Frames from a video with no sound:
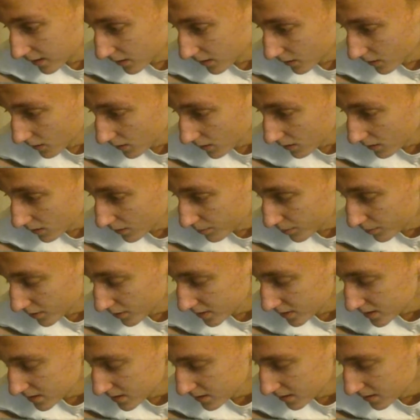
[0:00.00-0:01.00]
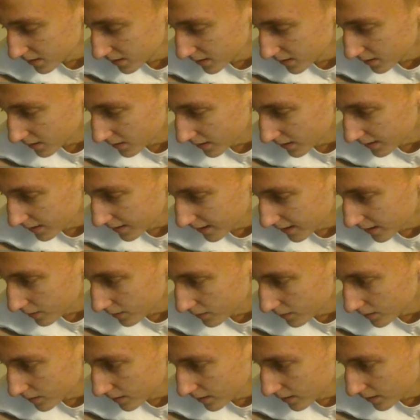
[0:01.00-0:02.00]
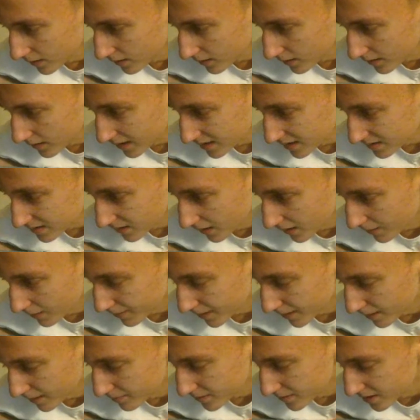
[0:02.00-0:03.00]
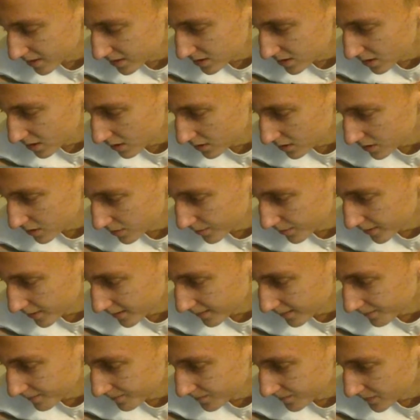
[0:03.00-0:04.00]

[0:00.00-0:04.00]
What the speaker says: Currently the points leader right now in the NASCAR Ihop competition, Hunter Miller.